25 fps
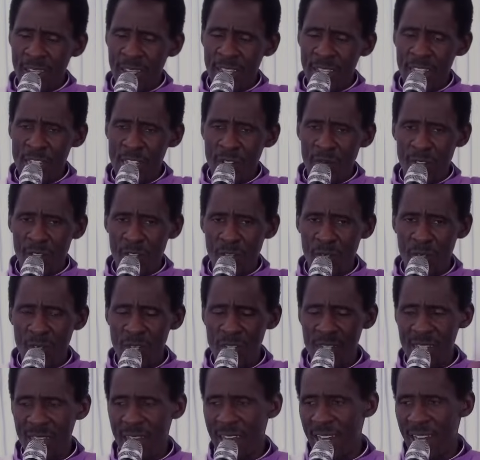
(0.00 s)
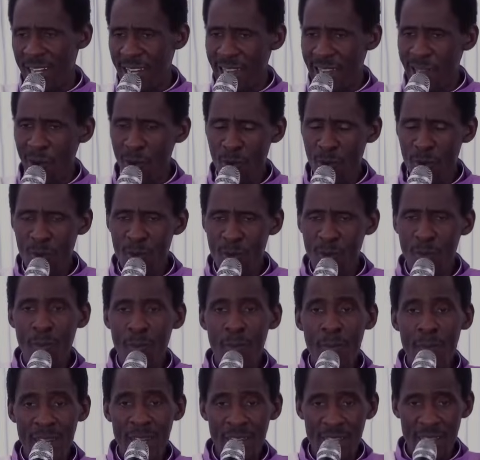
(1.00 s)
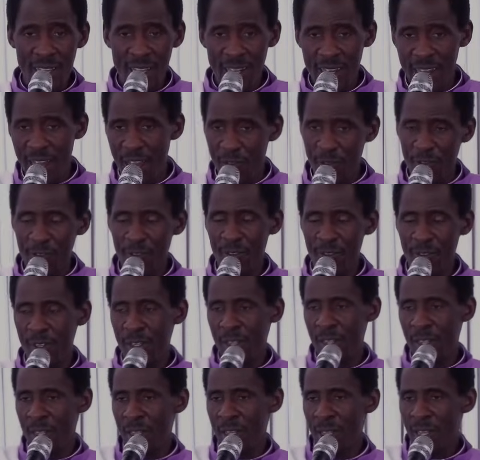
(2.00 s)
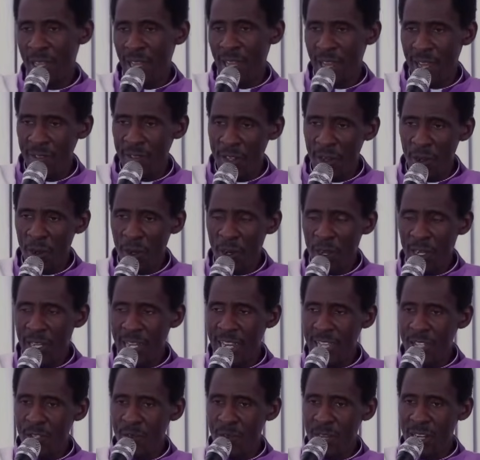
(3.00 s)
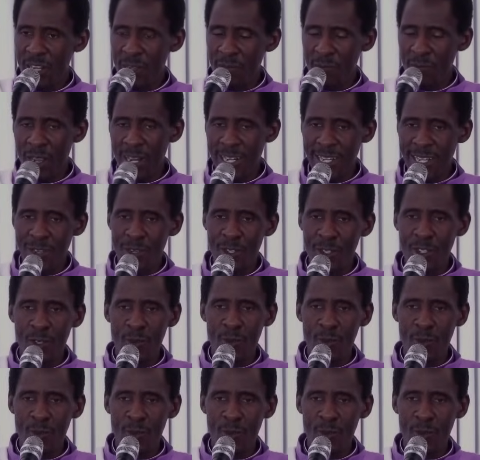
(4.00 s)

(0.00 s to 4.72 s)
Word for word: these visions are now many enough. And they all actually boil down to